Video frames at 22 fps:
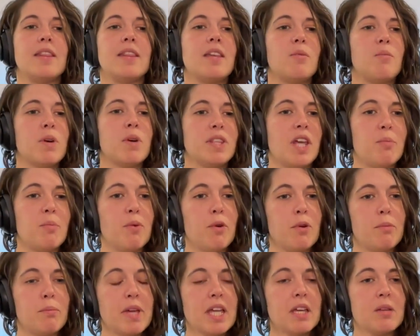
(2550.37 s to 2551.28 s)
And then when
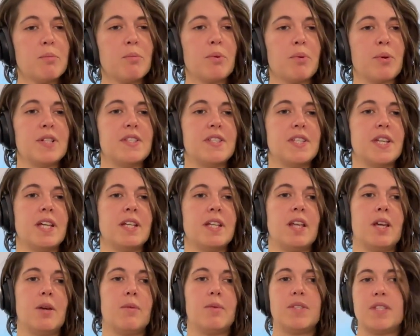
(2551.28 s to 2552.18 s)
they put me in
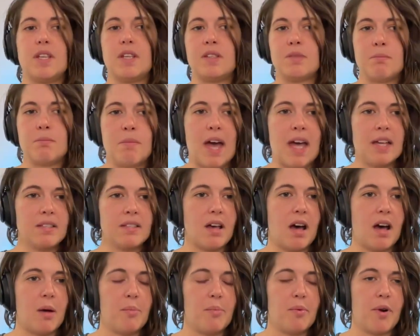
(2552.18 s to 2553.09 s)
prison, there was these
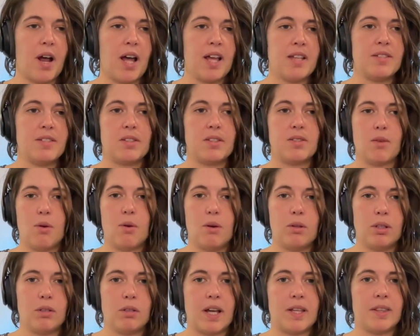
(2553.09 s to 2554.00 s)
mass uprisings
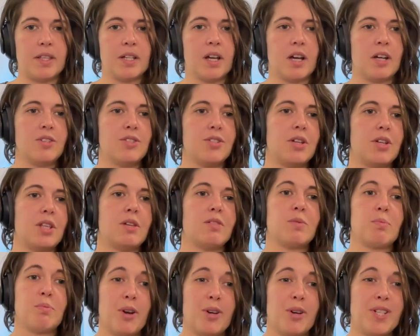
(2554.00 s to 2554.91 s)
all around the country. There
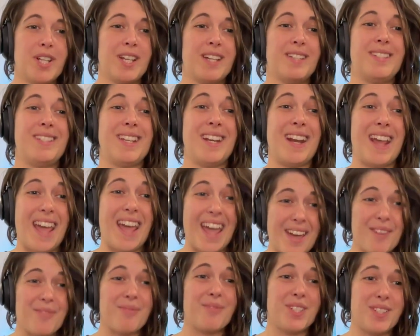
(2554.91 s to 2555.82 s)
was protests in
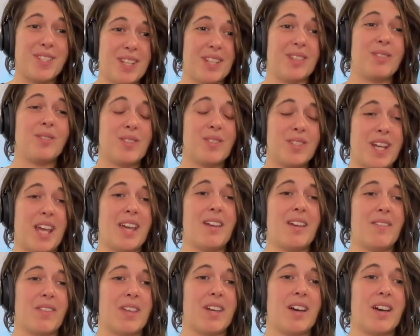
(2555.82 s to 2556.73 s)
every single state
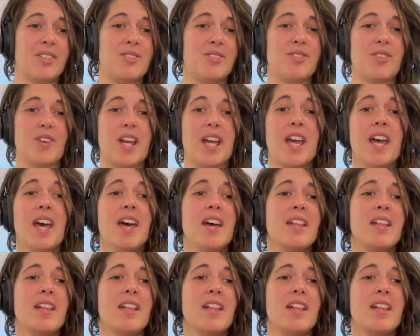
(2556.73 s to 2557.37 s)
of the country.